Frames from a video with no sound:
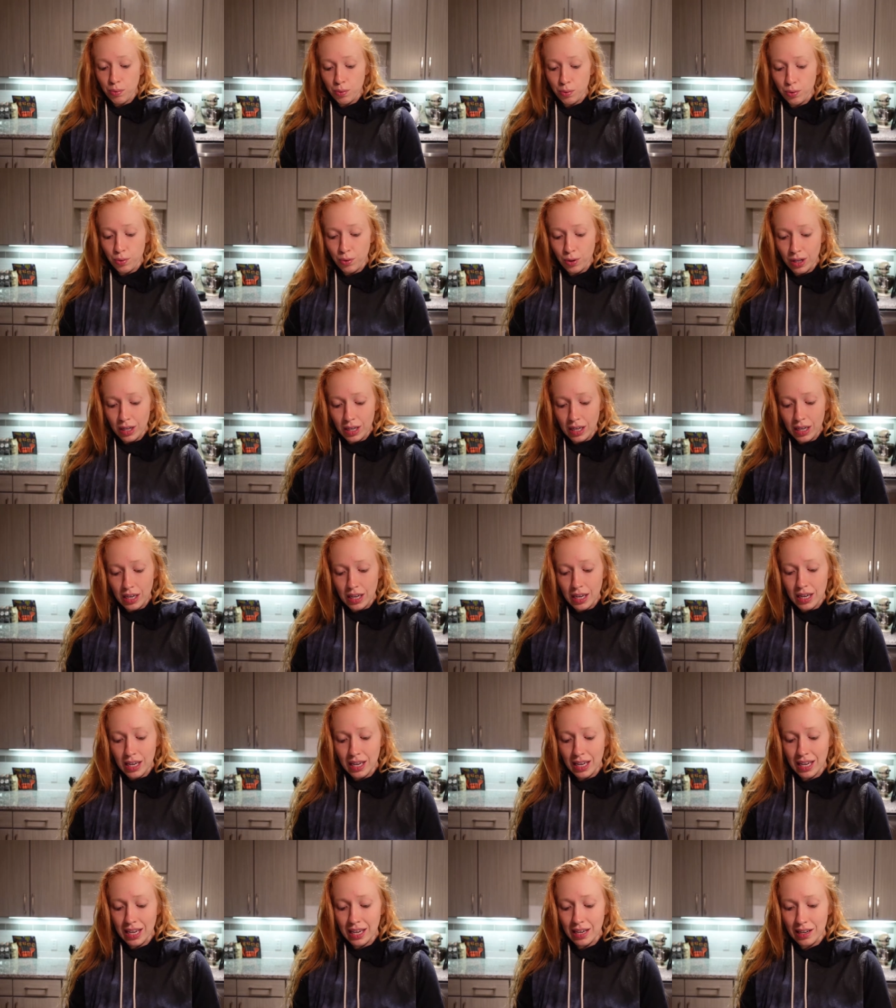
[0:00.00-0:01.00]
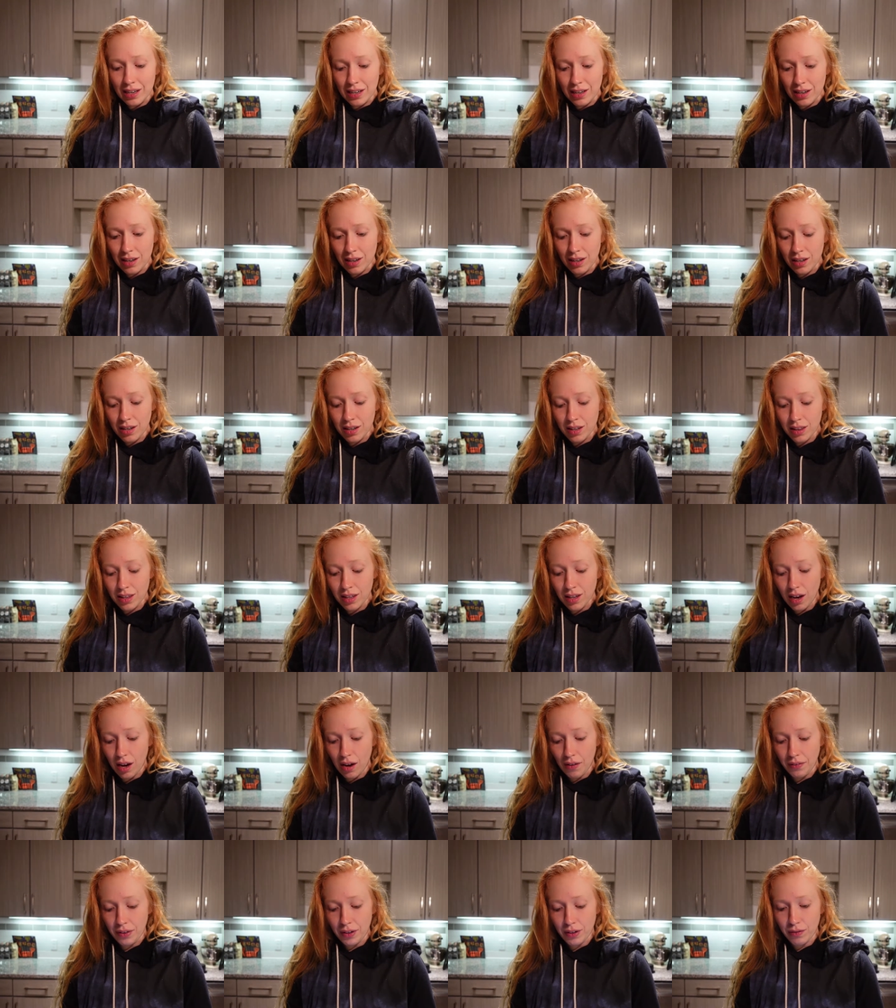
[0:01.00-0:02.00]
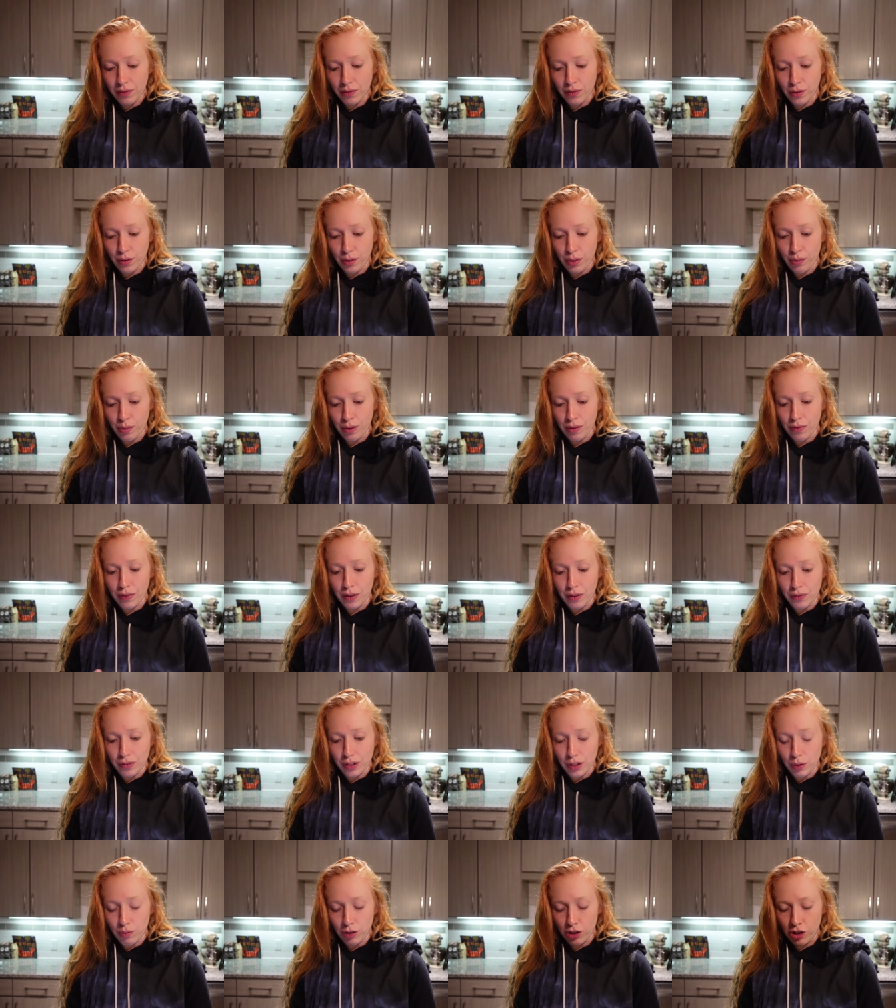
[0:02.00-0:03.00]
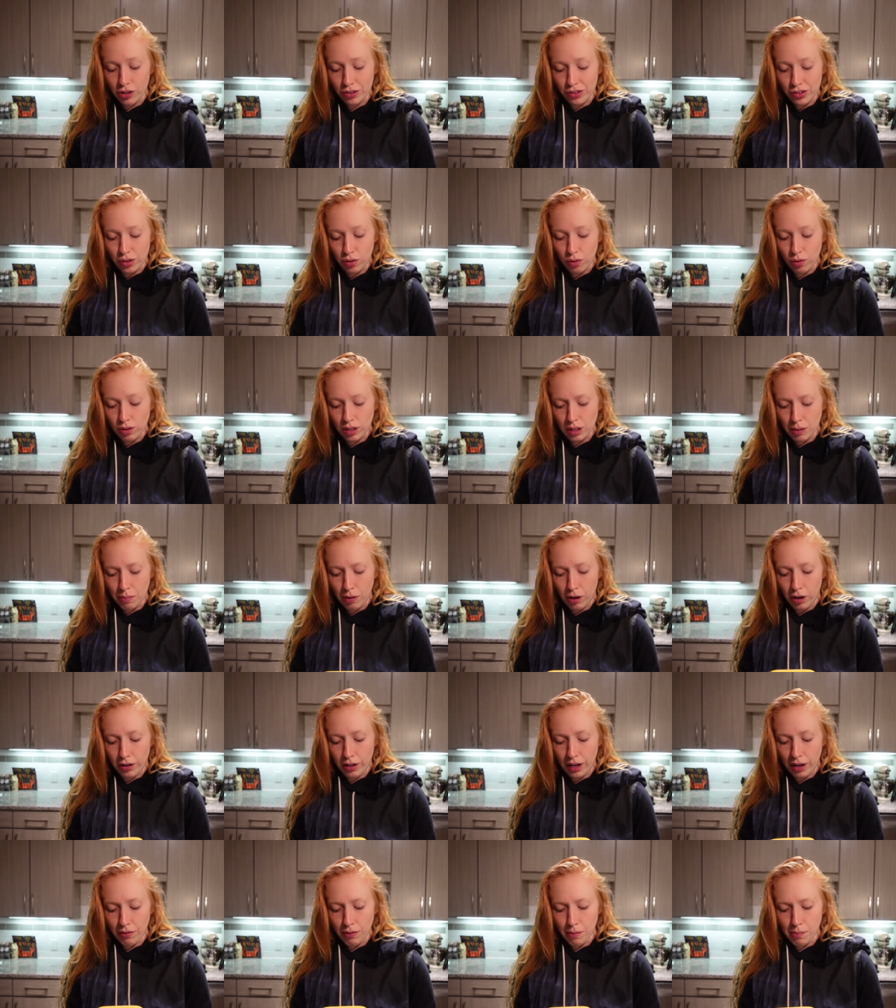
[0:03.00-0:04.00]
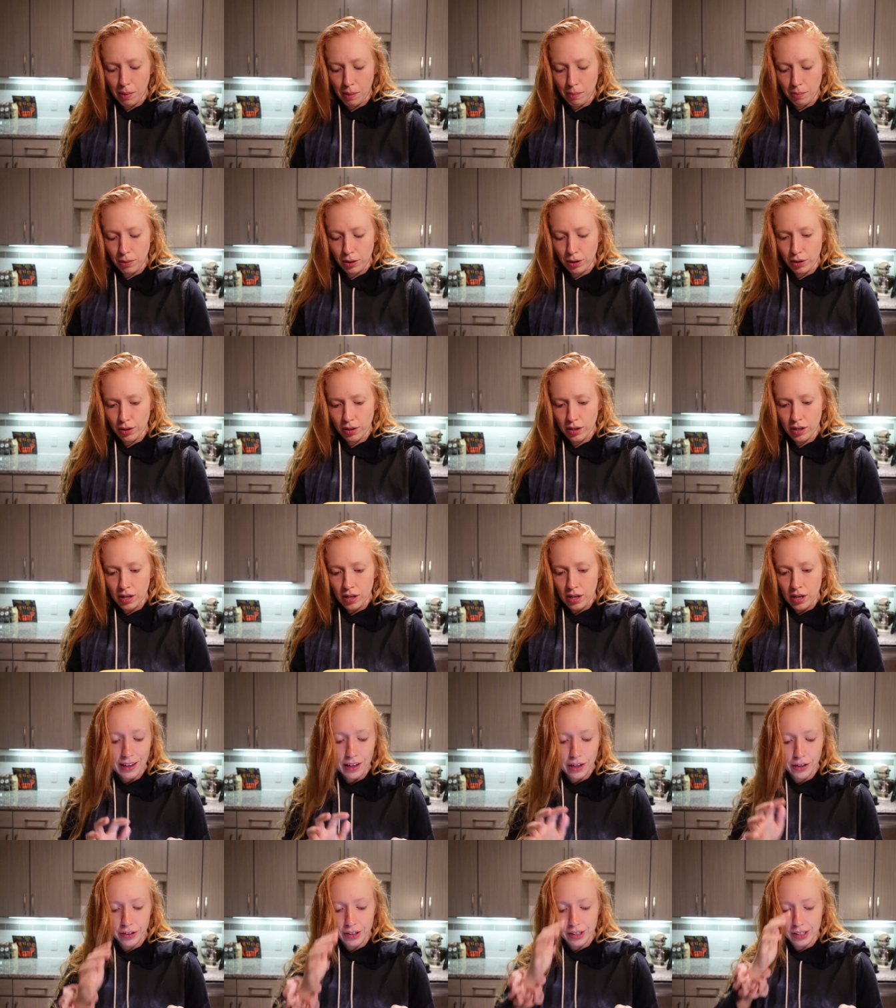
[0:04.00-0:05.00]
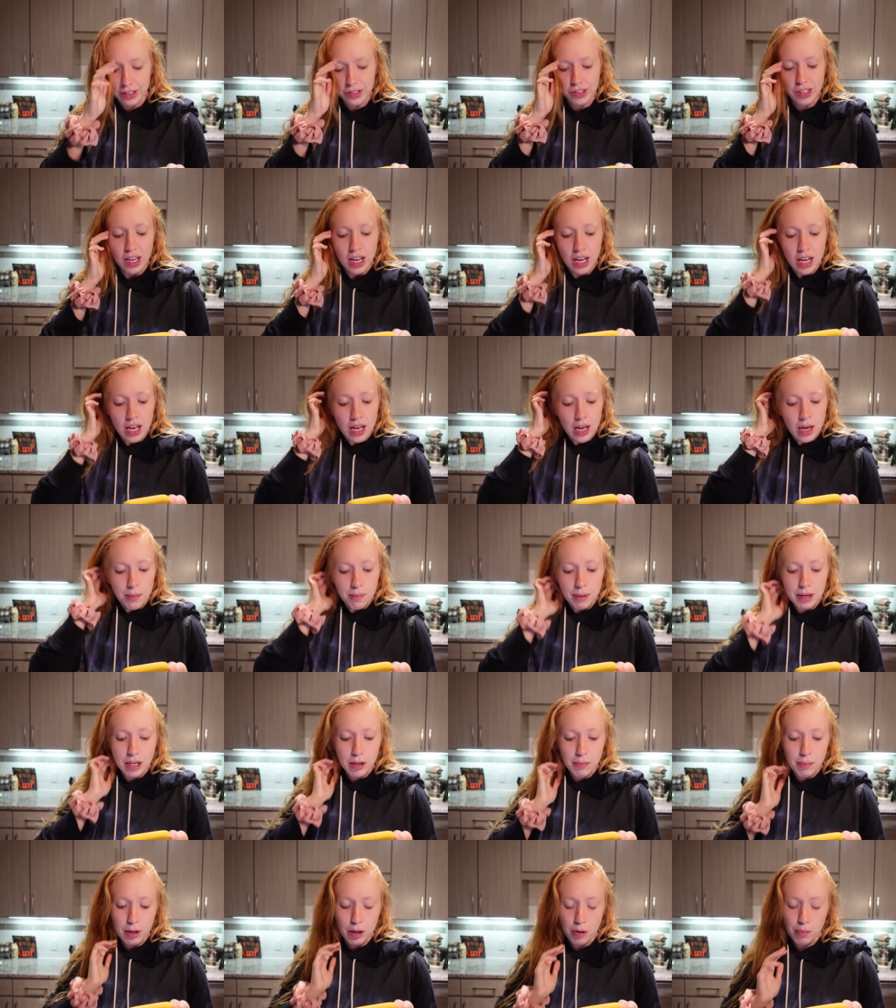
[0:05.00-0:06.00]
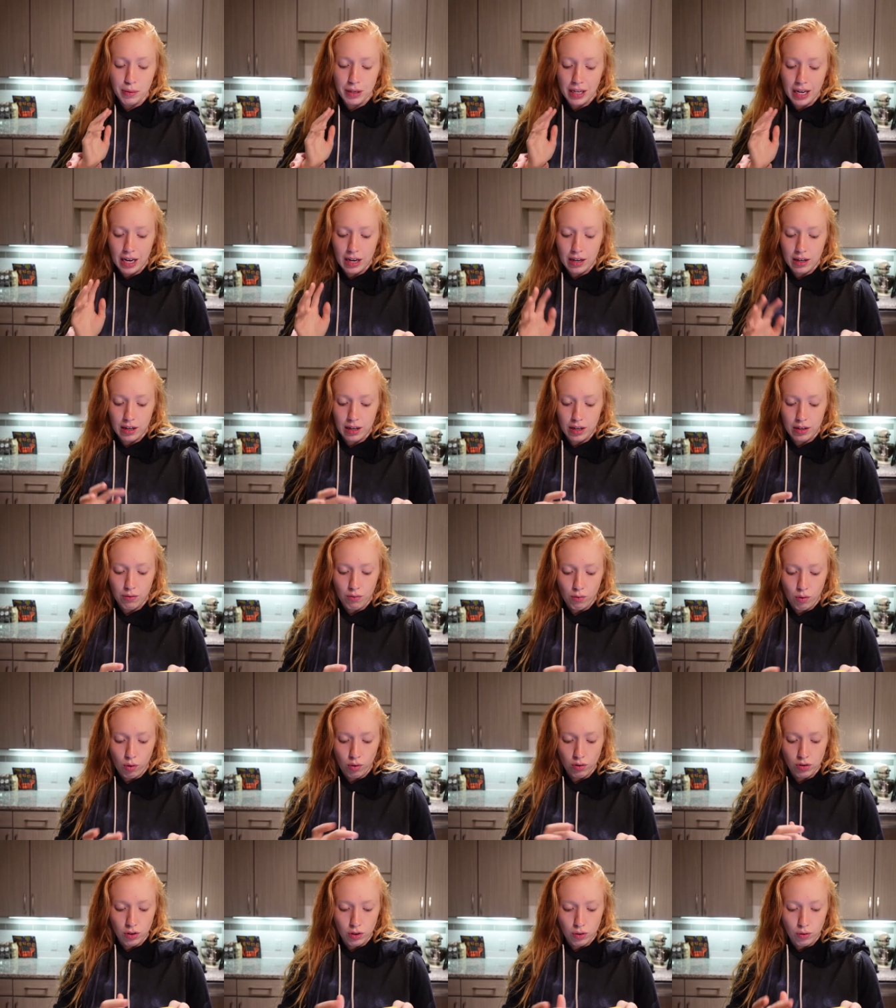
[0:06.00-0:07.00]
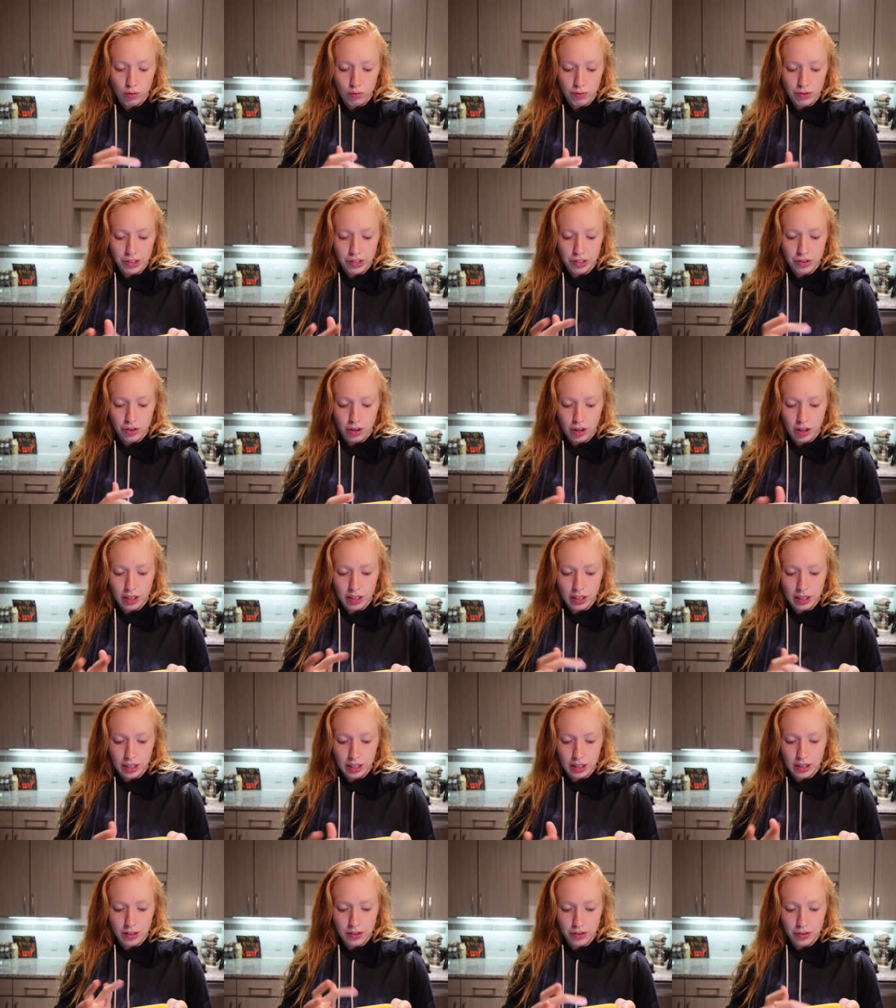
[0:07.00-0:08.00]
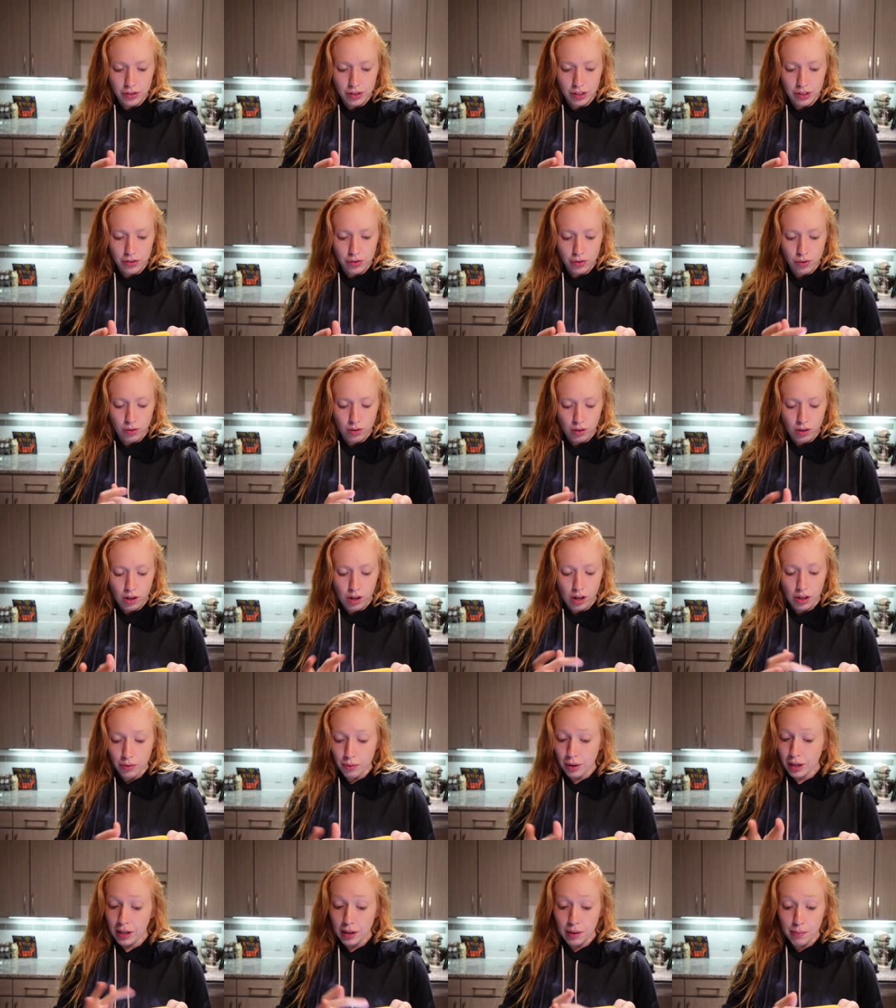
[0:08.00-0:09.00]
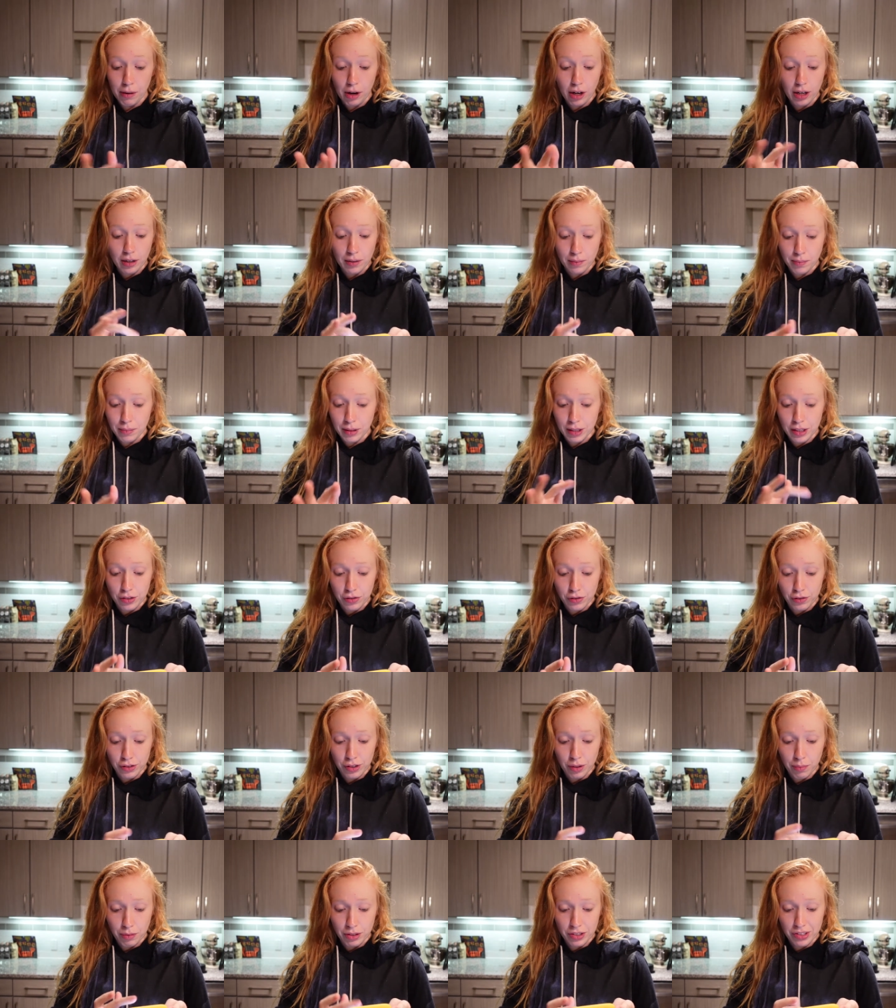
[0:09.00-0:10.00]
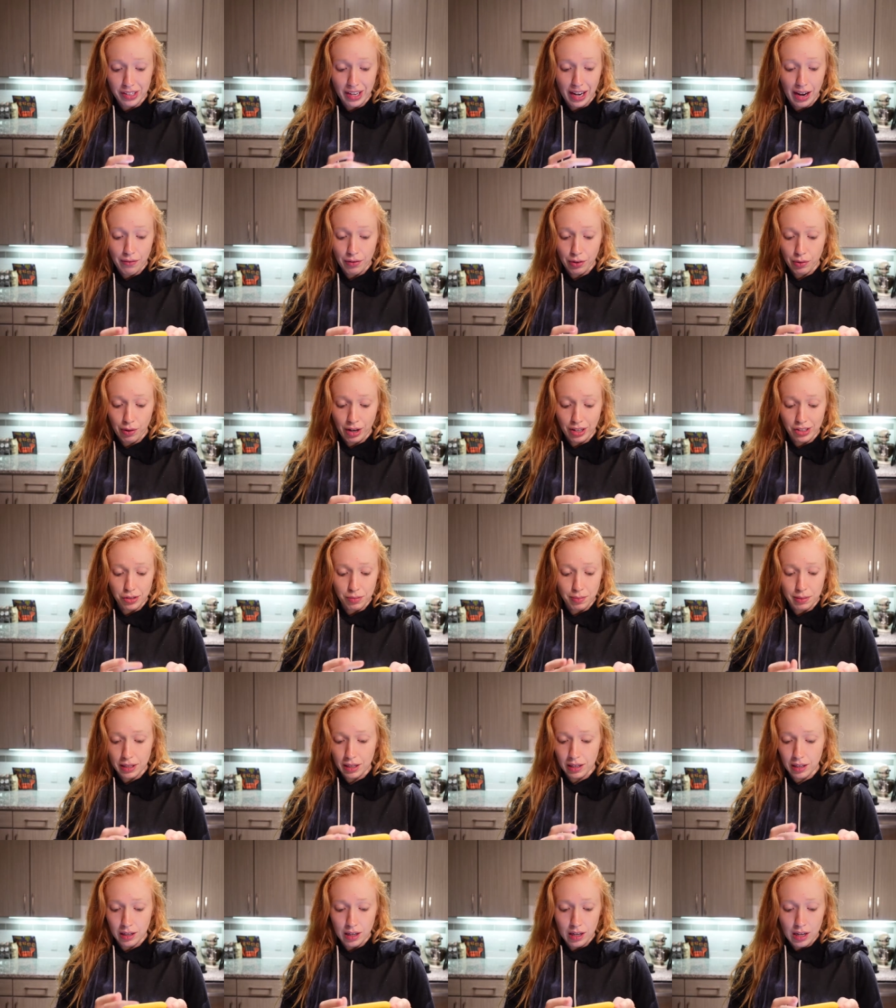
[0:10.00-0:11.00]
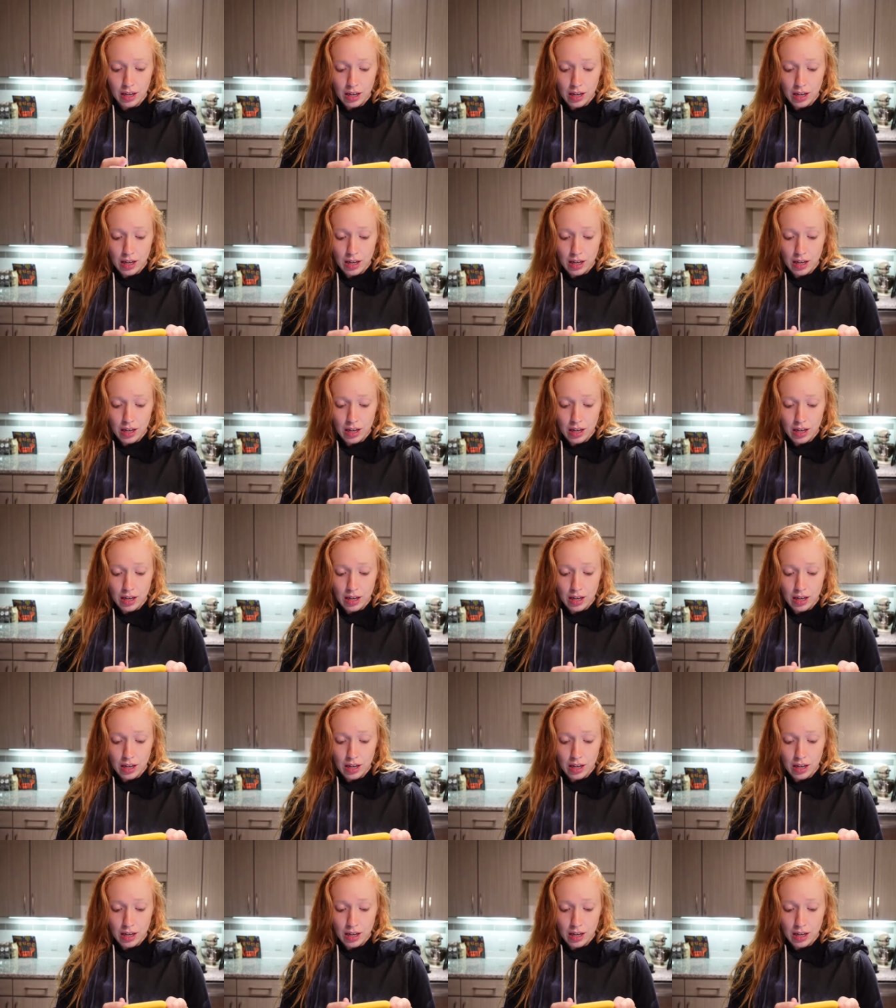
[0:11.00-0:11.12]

preheated the oven for 350, which is the only part I remember. Here it is. Peanut butter, banana, and rolled oats is all I need. So let's scroll all the way to the bottom because for some reason every recipe